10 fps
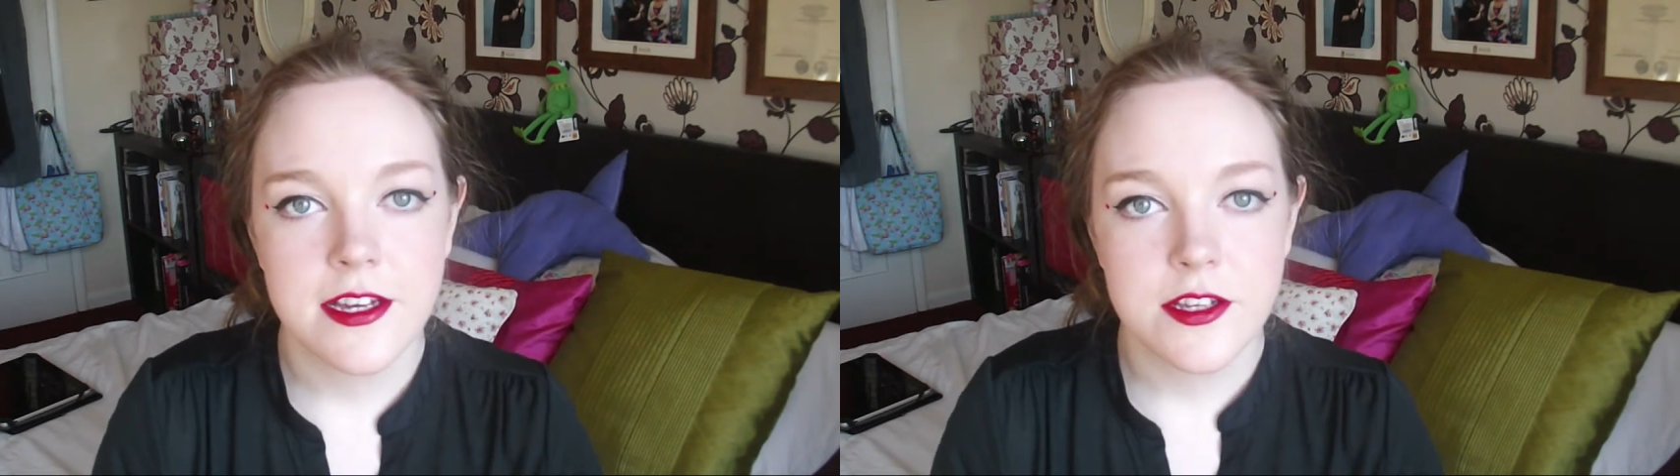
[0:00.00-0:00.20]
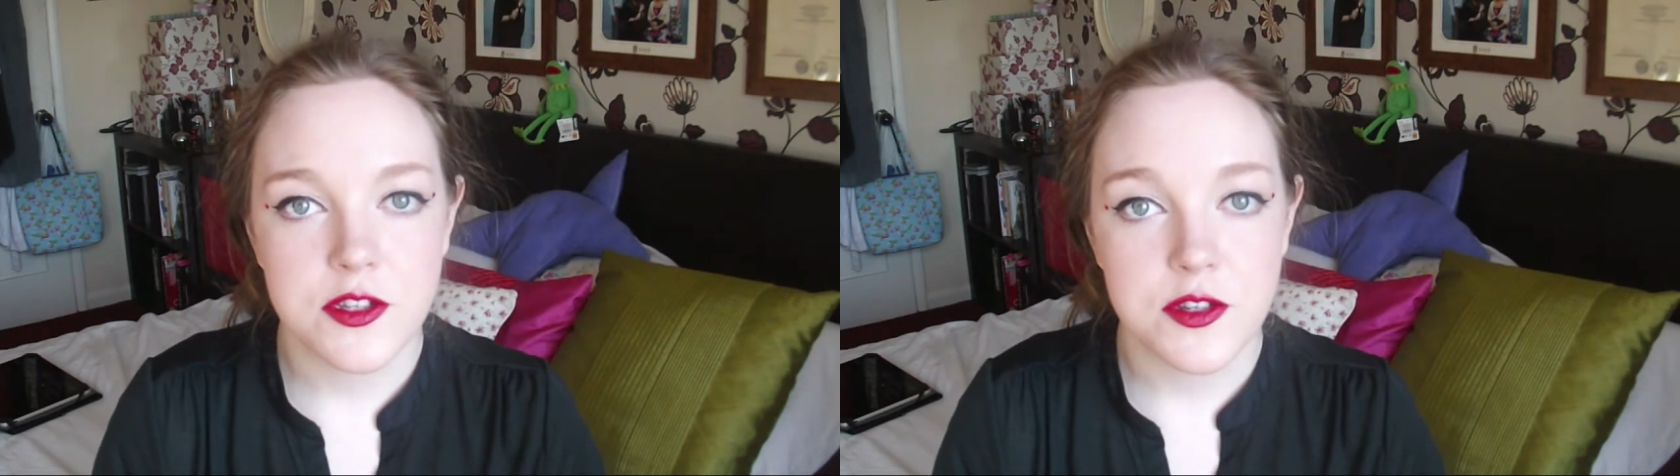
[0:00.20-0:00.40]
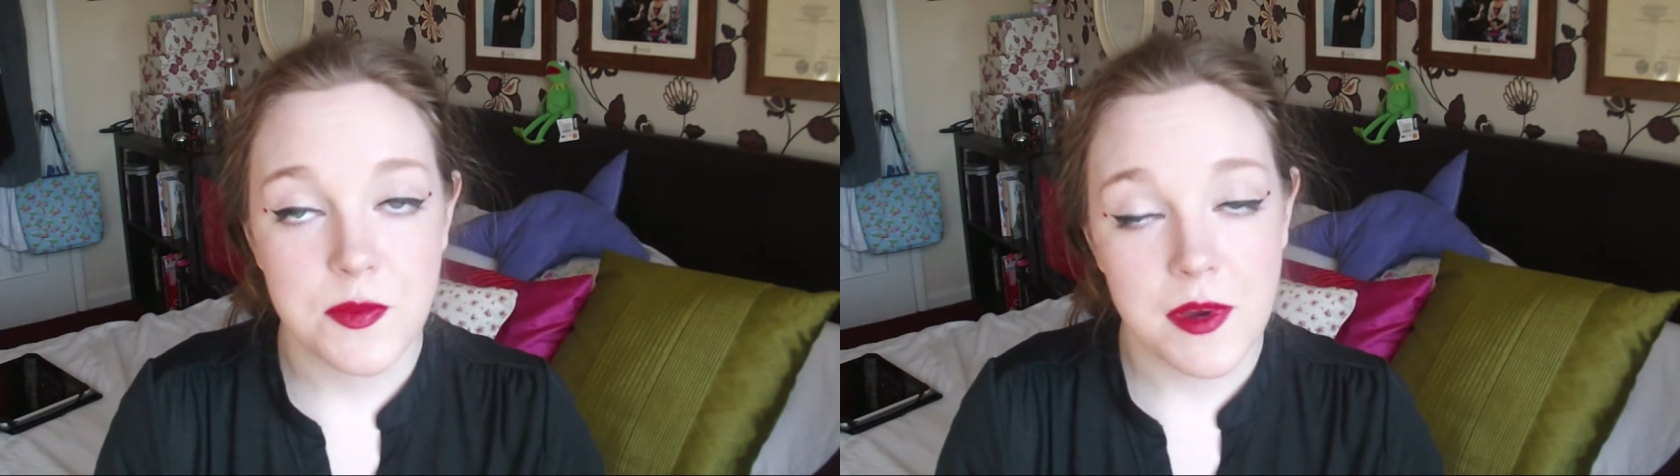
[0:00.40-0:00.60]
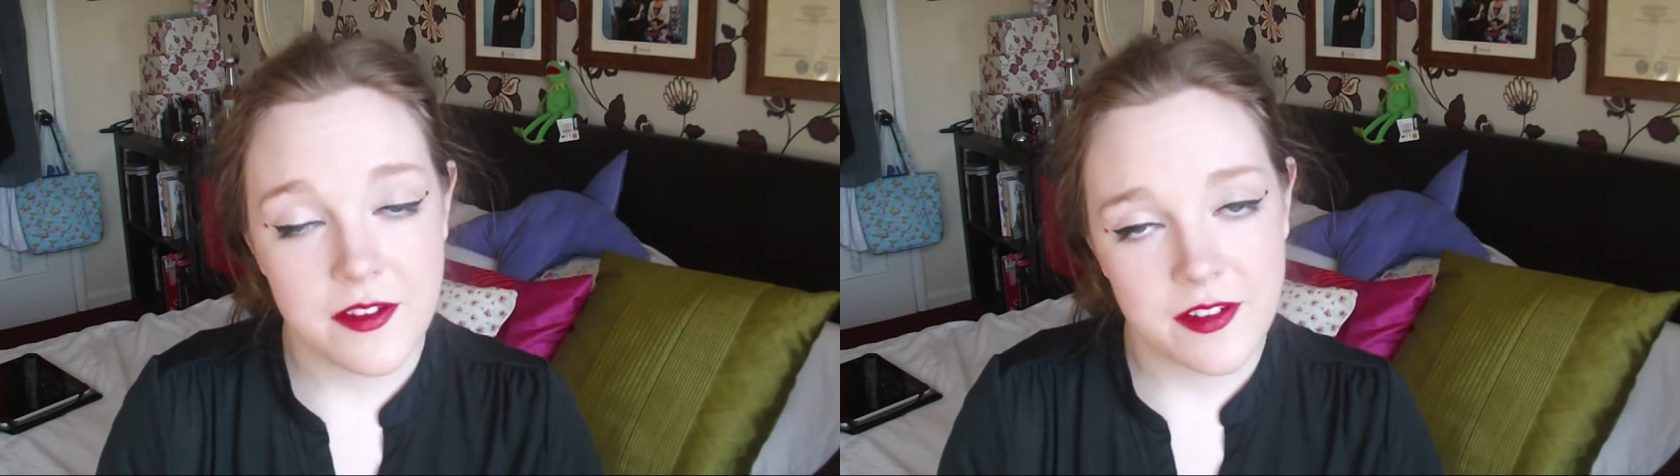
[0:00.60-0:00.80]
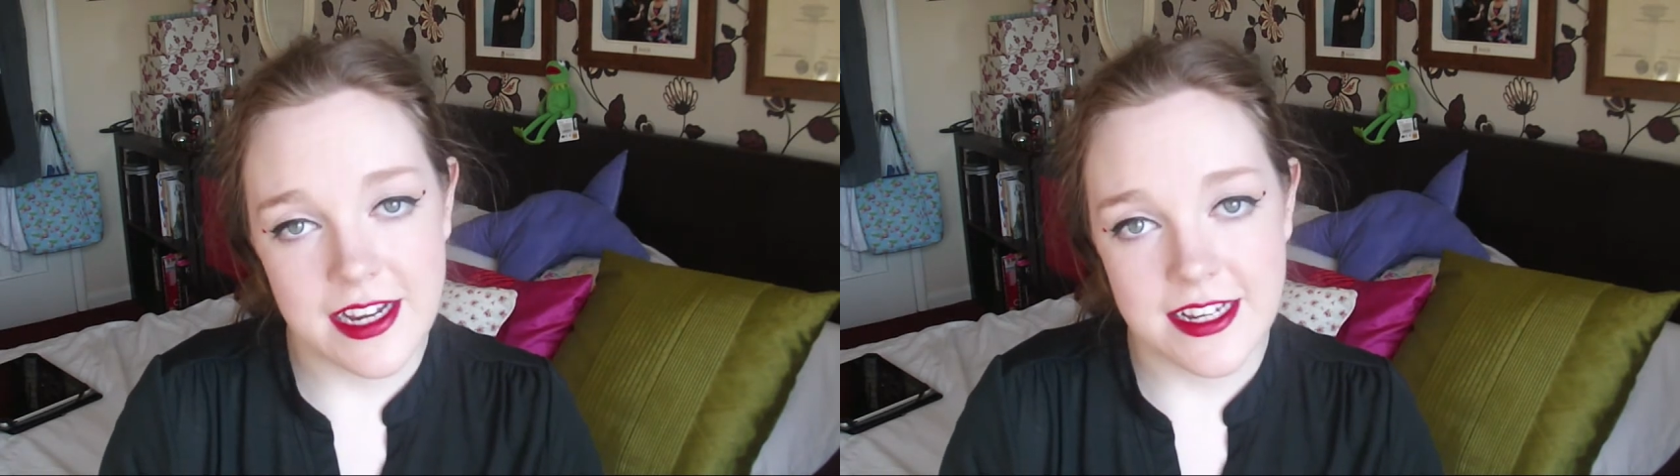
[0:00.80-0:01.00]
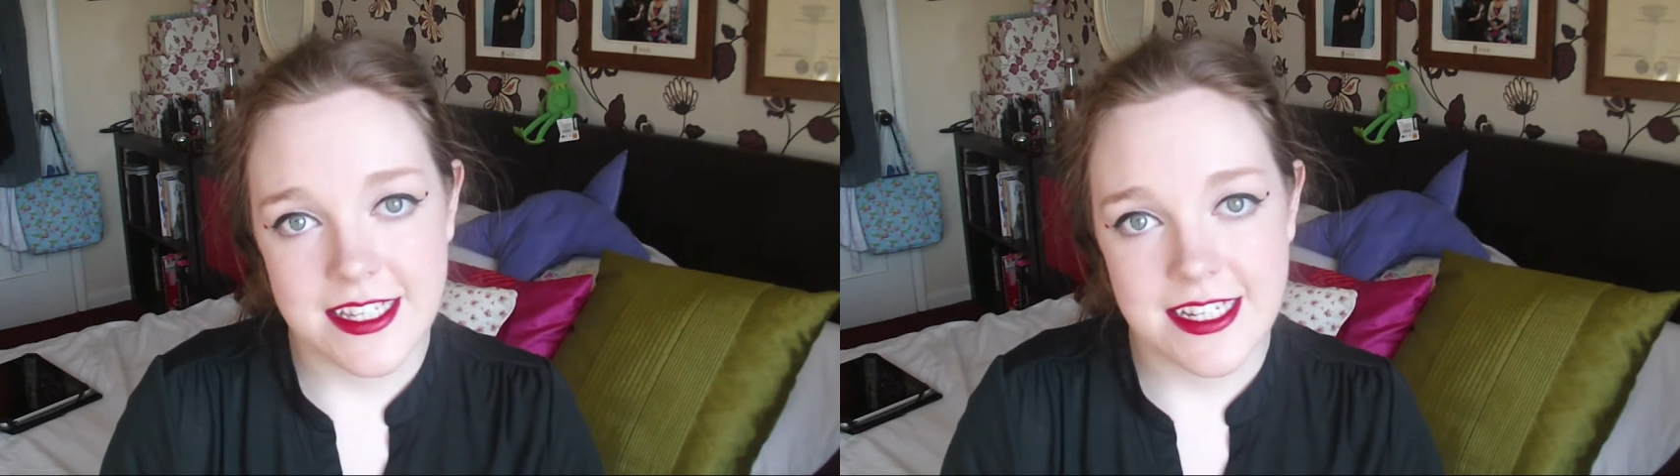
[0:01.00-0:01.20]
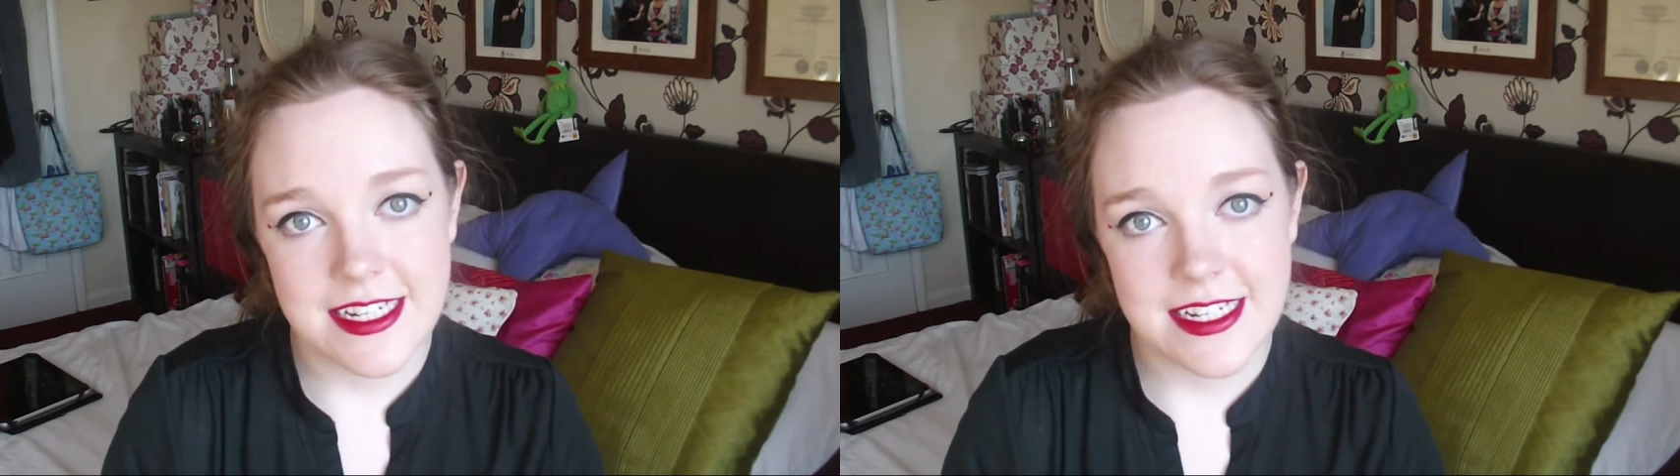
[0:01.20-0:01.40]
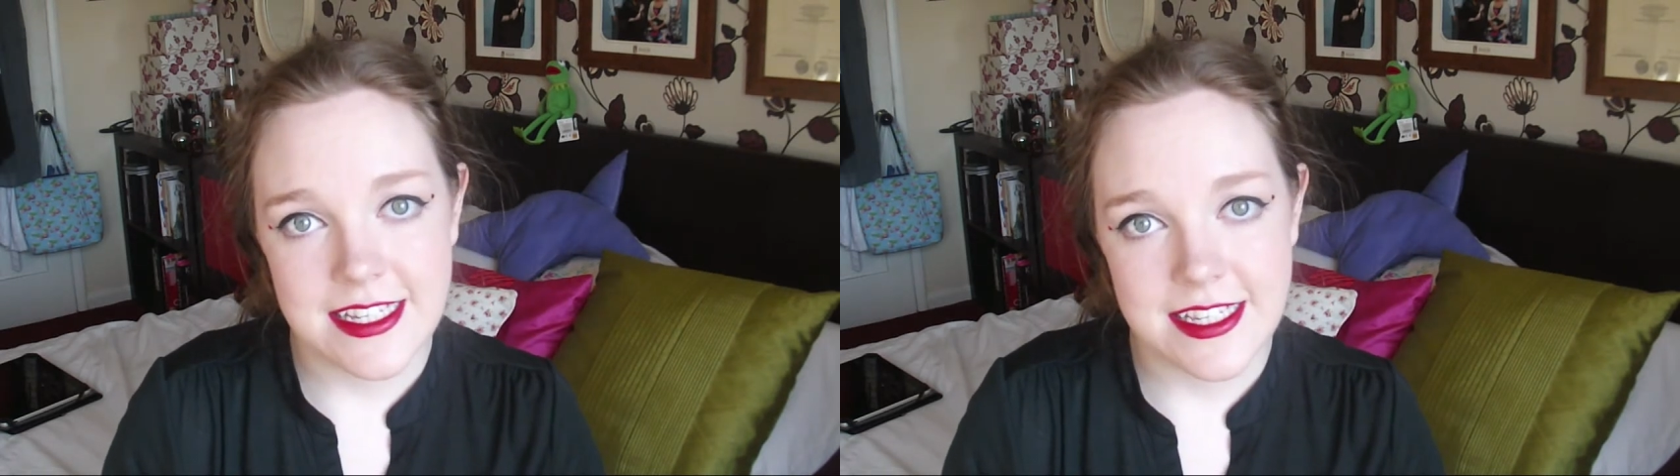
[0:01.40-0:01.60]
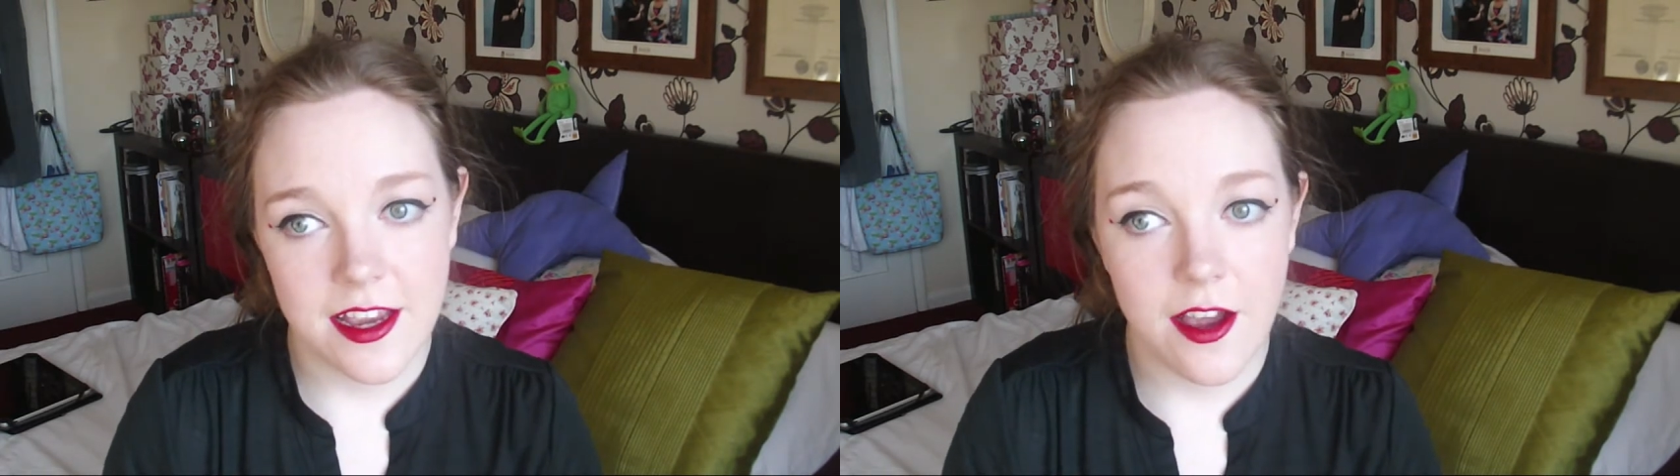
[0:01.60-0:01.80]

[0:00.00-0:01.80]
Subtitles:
So as you might have guessed, it is